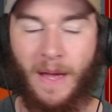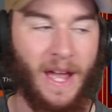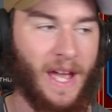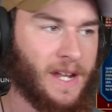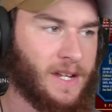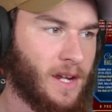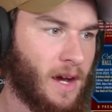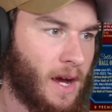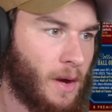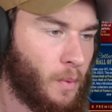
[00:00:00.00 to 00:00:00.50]

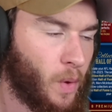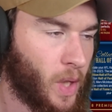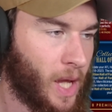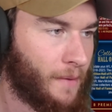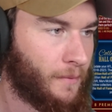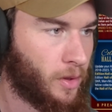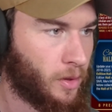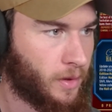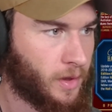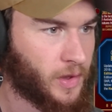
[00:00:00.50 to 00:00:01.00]
and I will
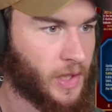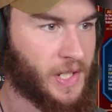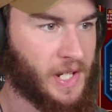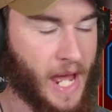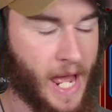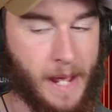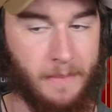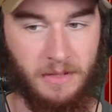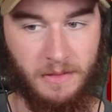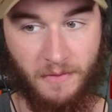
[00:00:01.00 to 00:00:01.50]
have a look at the
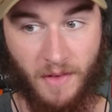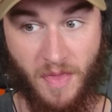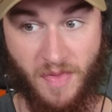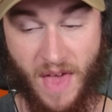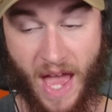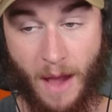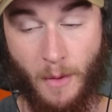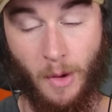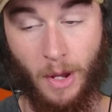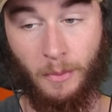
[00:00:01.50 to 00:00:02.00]
names for
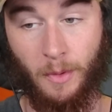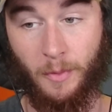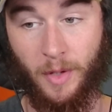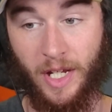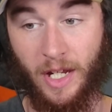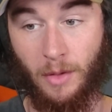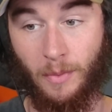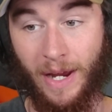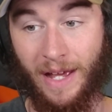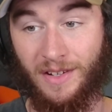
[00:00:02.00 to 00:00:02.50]
that one when we
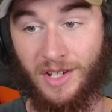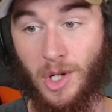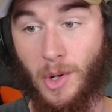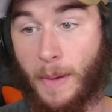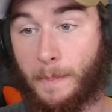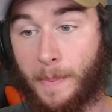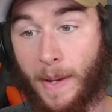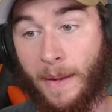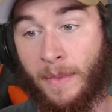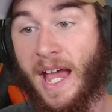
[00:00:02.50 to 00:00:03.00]
get around to
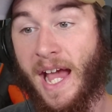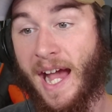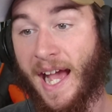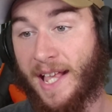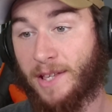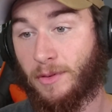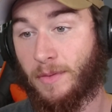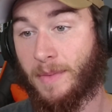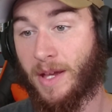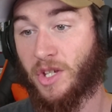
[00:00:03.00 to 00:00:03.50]
it. But
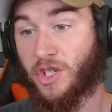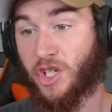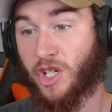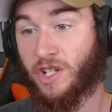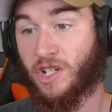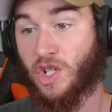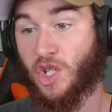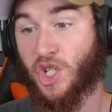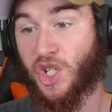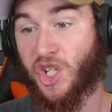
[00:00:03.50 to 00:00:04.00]
as we
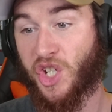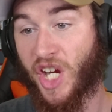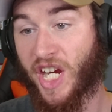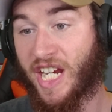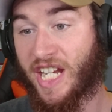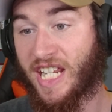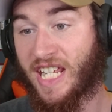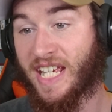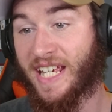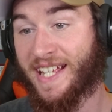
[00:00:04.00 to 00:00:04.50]
mentioned,
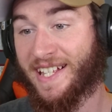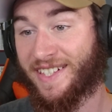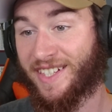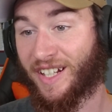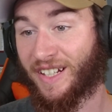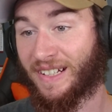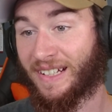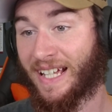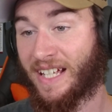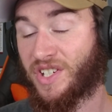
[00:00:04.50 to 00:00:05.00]
Sheedy is
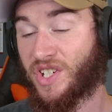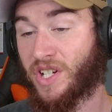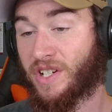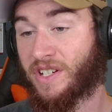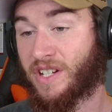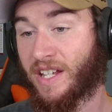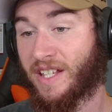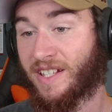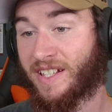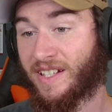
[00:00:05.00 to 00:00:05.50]
the
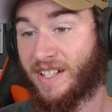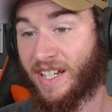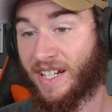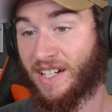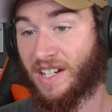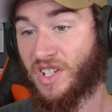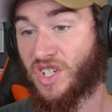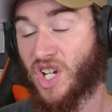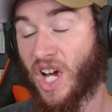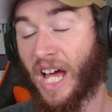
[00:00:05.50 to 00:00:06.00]
Legend
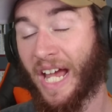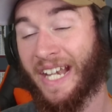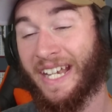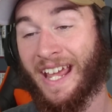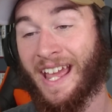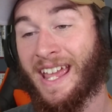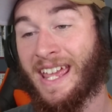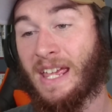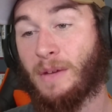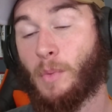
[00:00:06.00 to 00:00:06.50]
signature, and
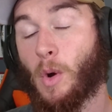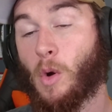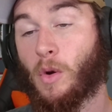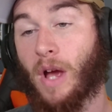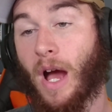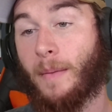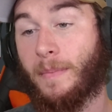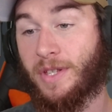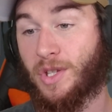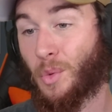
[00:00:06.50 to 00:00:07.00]
he will
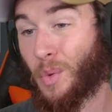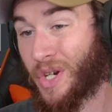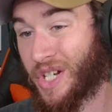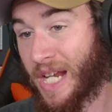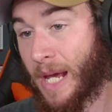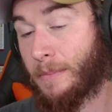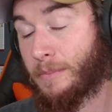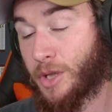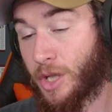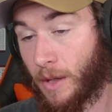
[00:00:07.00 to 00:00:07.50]
come as a
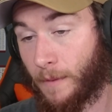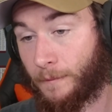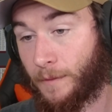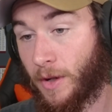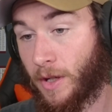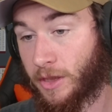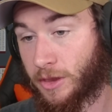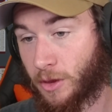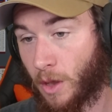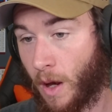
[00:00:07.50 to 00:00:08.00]
redemption
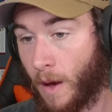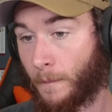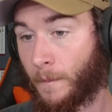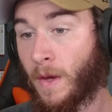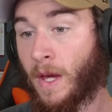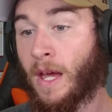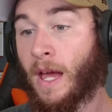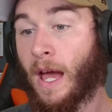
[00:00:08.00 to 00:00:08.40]
first off.